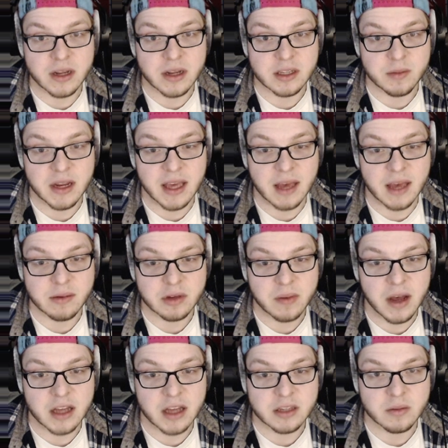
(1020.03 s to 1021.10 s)
many games as
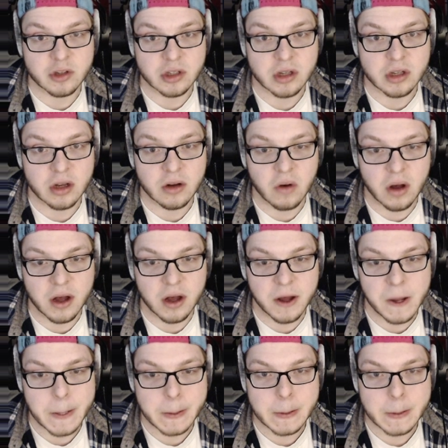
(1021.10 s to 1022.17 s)
possible.
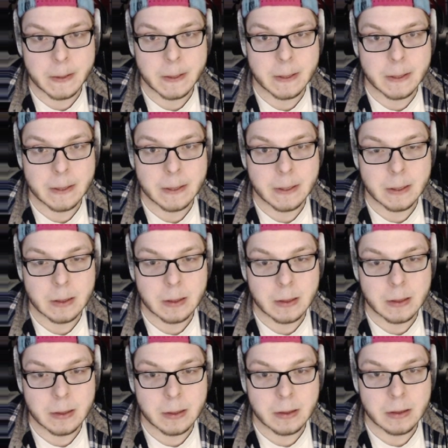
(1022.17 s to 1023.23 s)
So
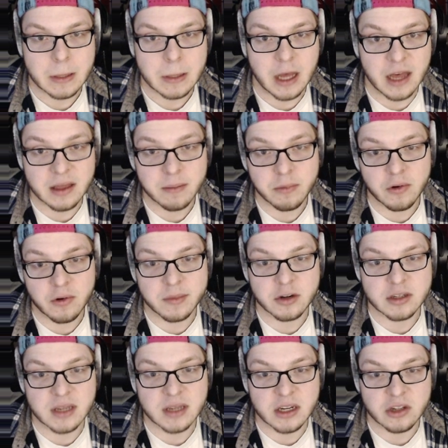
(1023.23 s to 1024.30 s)
I think perimeter
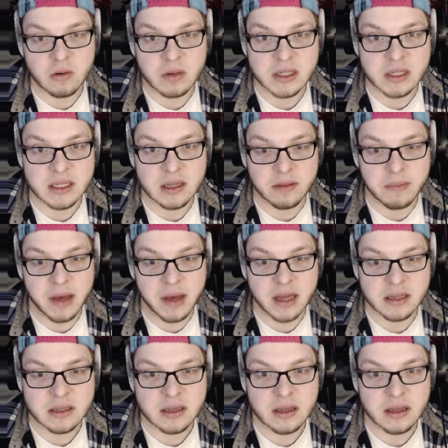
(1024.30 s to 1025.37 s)
centric was still the
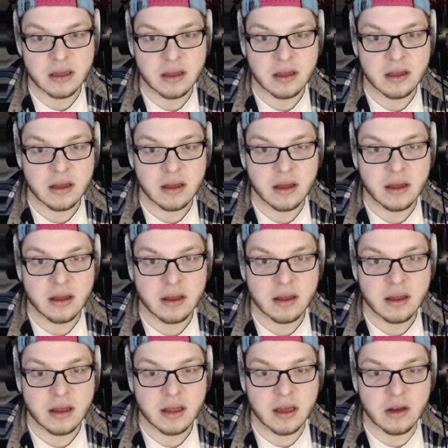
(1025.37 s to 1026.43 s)
best.
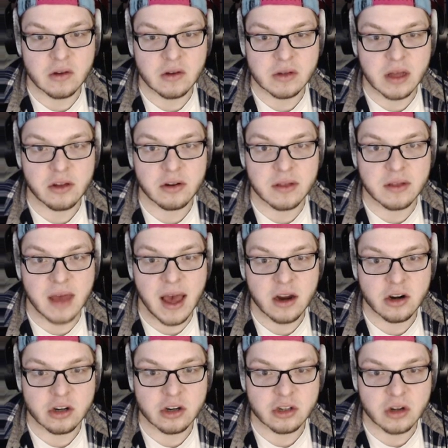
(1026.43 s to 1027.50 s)
It was either
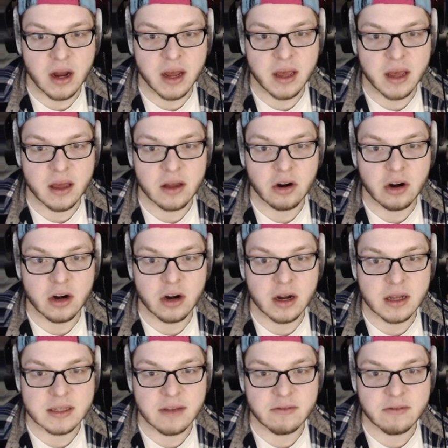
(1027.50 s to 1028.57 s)
that
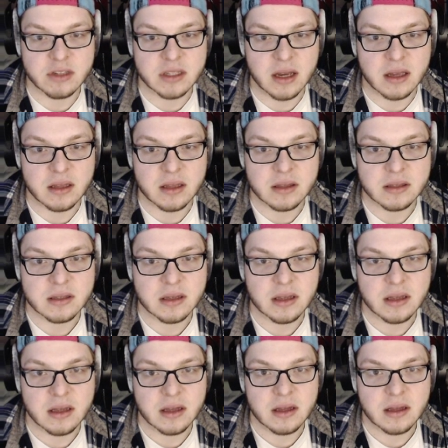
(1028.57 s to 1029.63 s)
or 7 seconds.
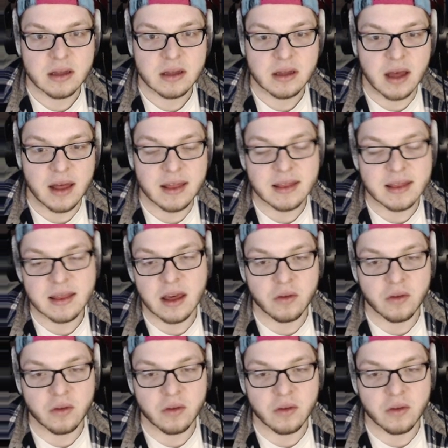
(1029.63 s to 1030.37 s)
I think the other